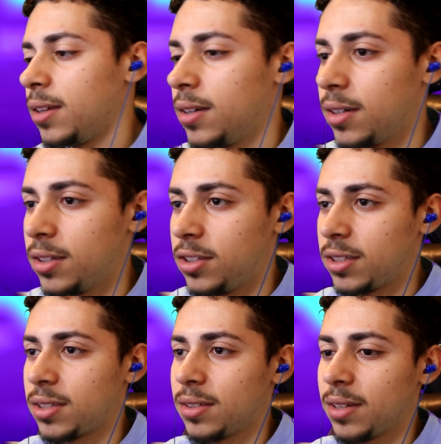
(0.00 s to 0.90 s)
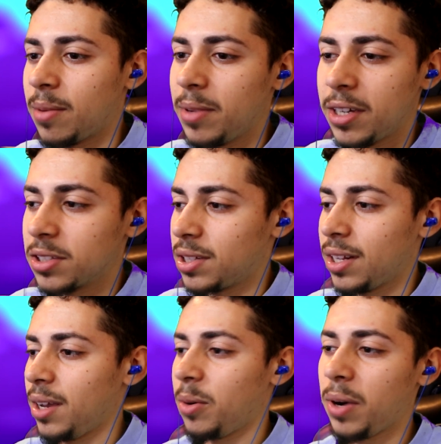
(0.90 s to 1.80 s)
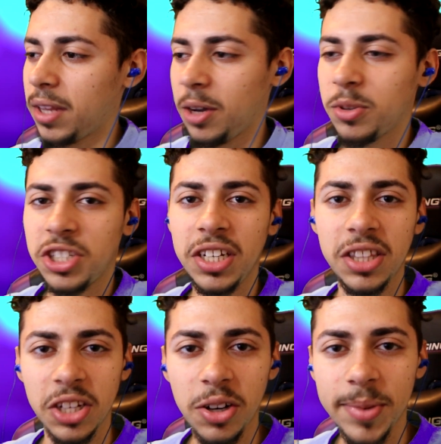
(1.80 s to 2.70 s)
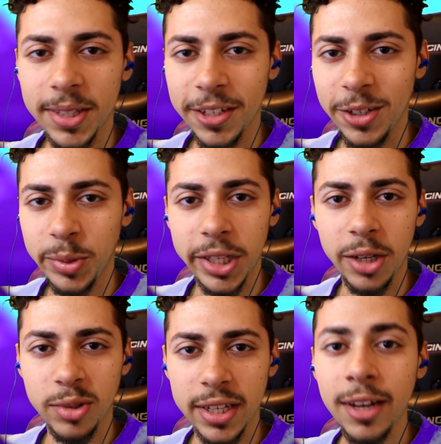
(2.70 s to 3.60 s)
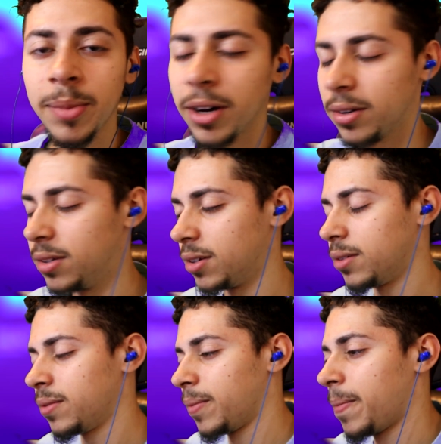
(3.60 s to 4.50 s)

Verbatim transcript: Uh, just I mean, cause uh, why the heck would she eat the gnome at the end? What the heck was that about, you know?